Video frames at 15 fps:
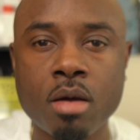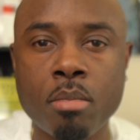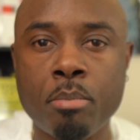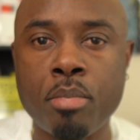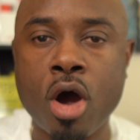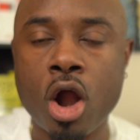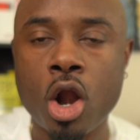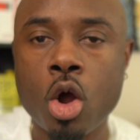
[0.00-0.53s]
to
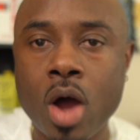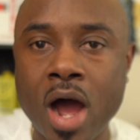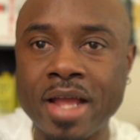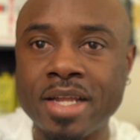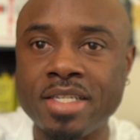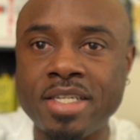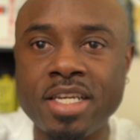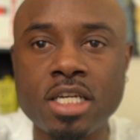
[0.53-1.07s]
borrow
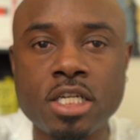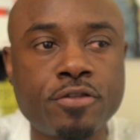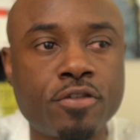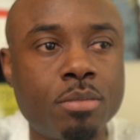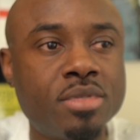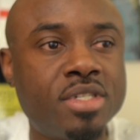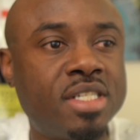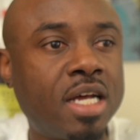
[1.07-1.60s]
ideas
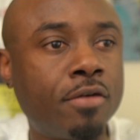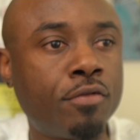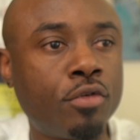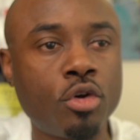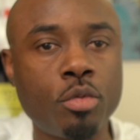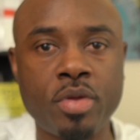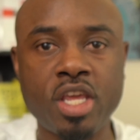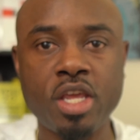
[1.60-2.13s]
from
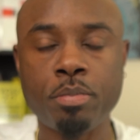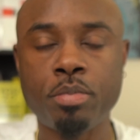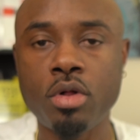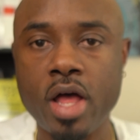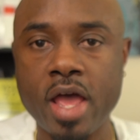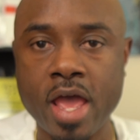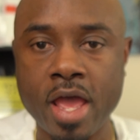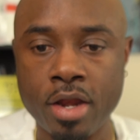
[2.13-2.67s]
several
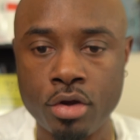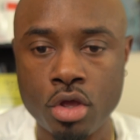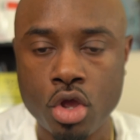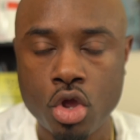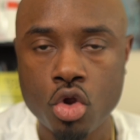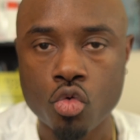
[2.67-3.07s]
people and